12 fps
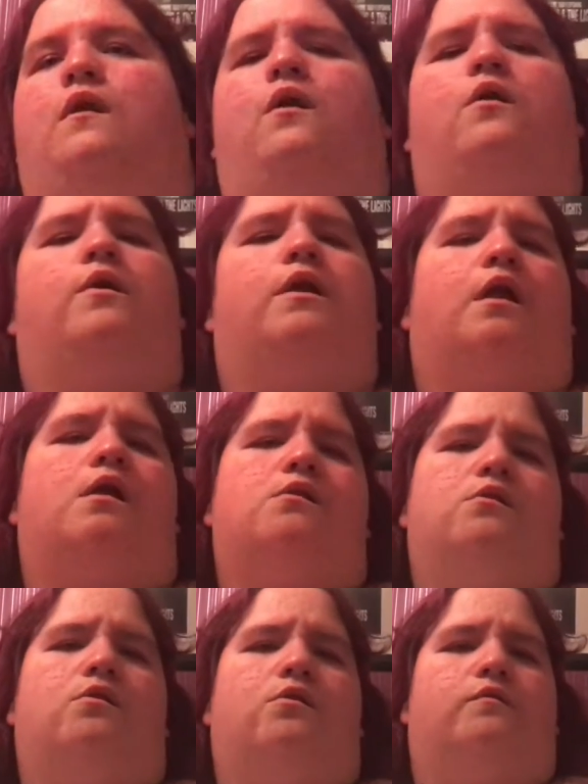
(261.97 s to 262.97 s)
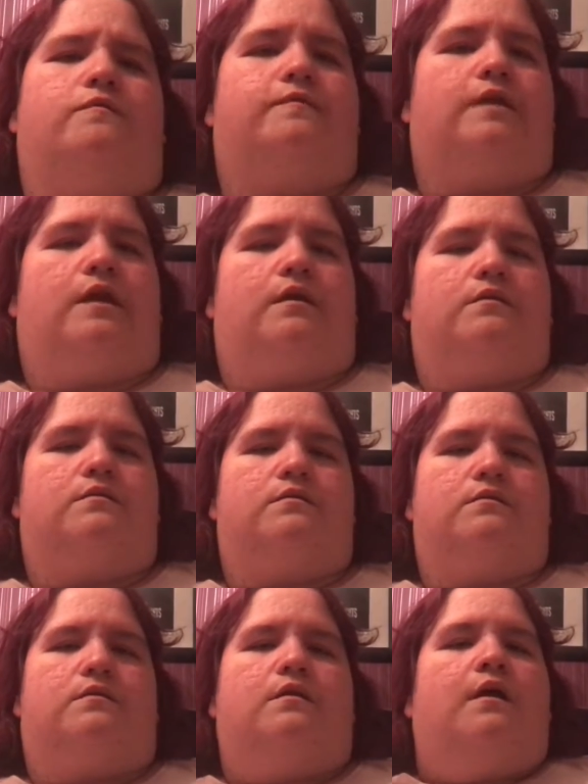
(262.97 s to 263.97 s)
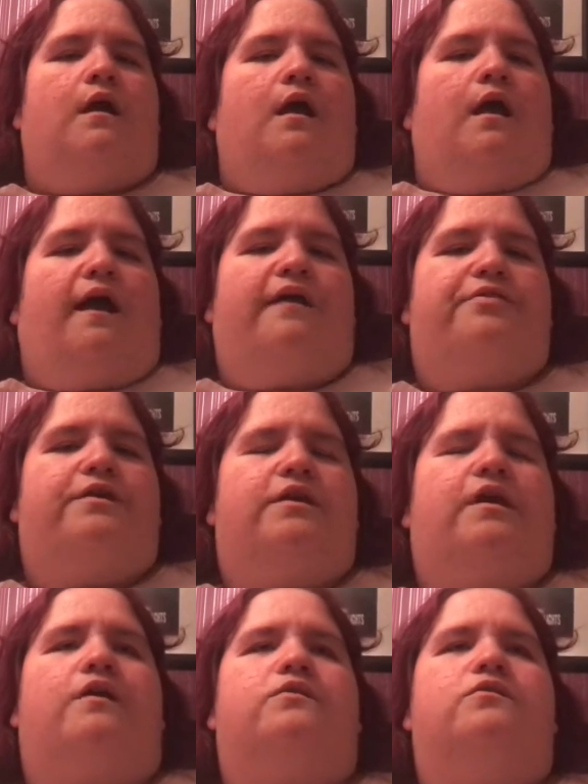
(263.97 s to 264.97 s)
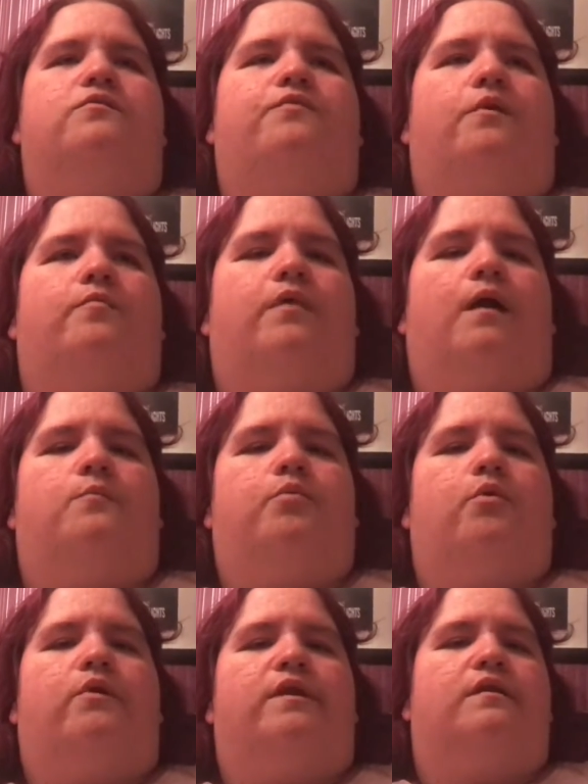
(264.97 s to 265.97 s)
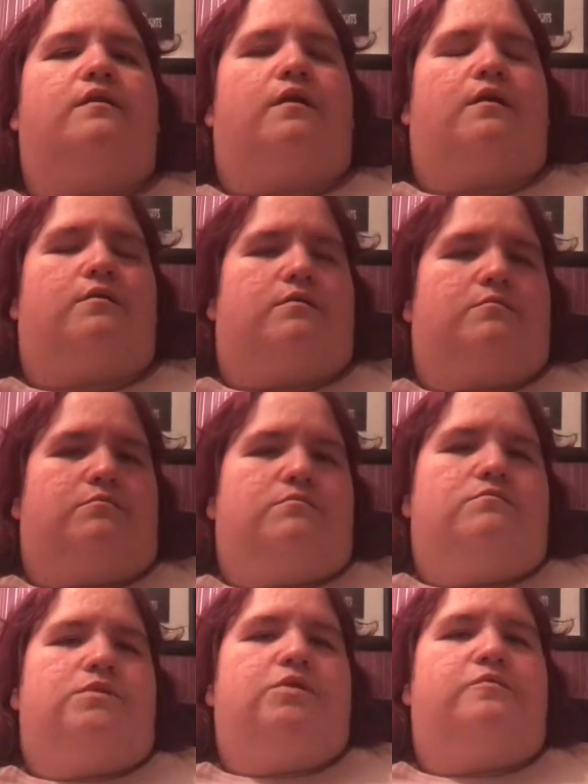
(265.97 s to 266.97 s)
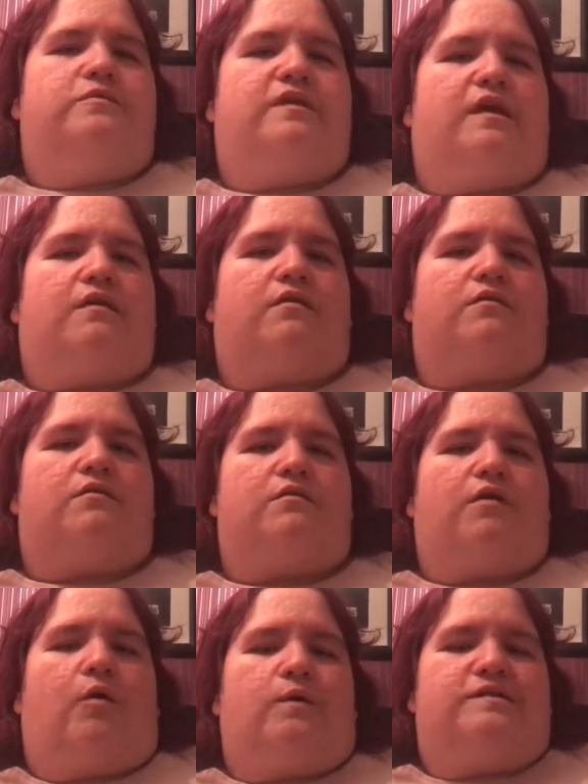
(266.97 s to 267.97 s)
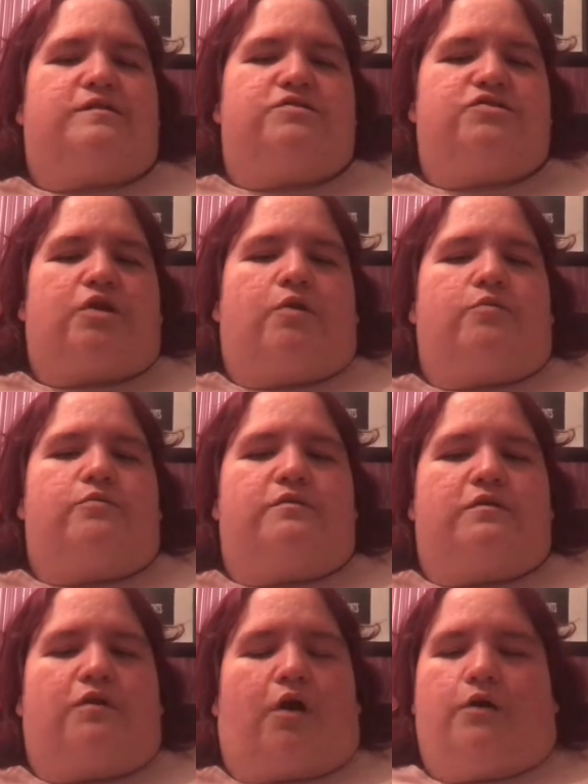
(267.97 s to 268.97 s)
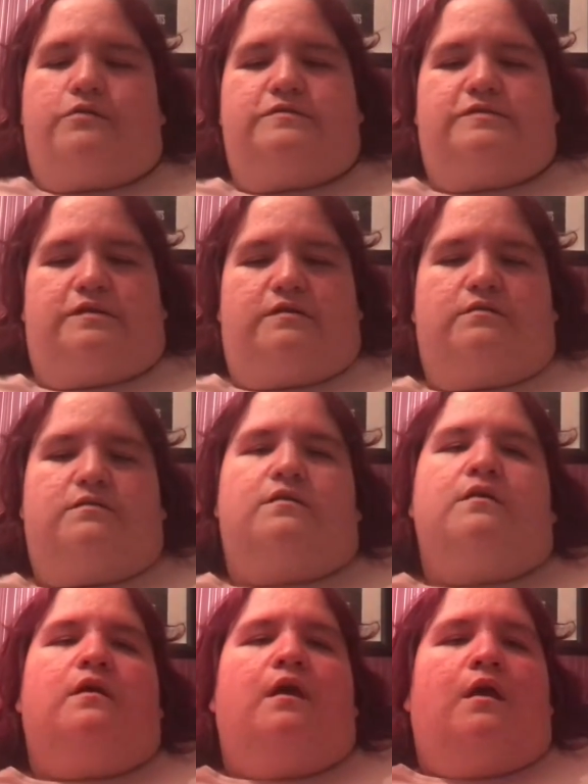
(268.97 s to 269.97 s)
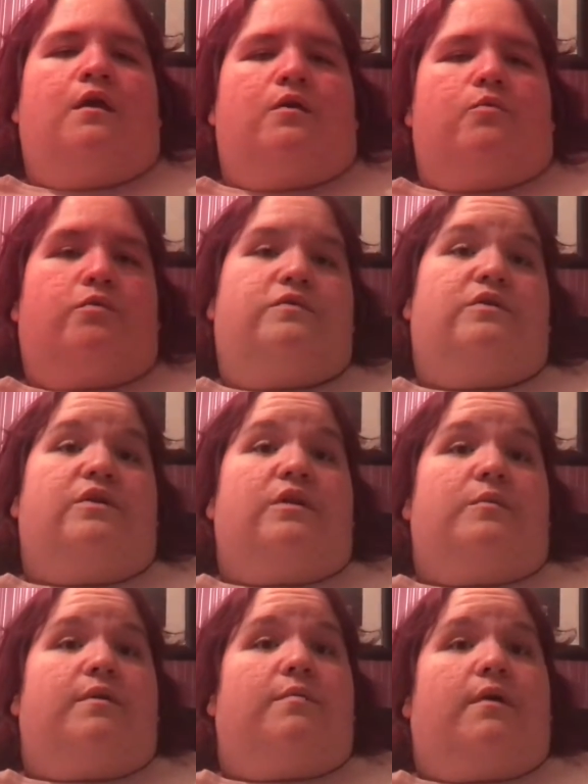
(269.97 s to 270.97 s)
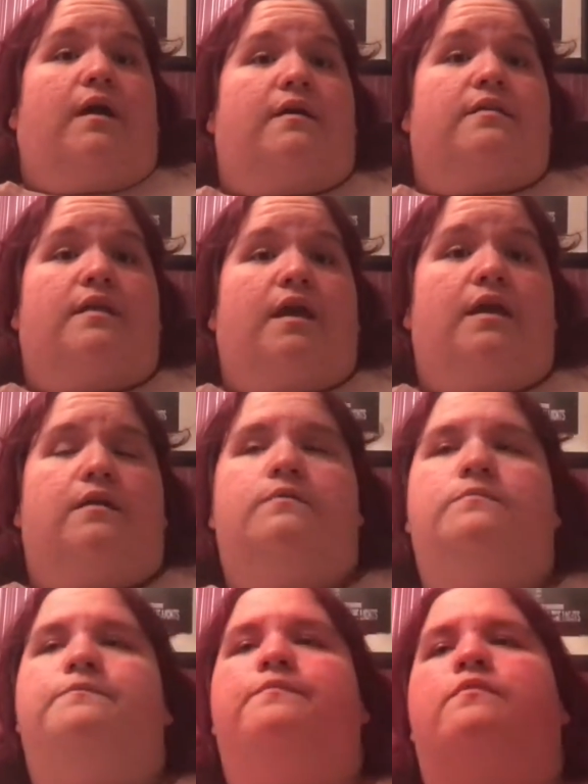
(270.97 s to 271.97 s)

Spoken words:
Oh, and I loved it. I think I knew from that point that music and going to shows and concerts was going to be my thing.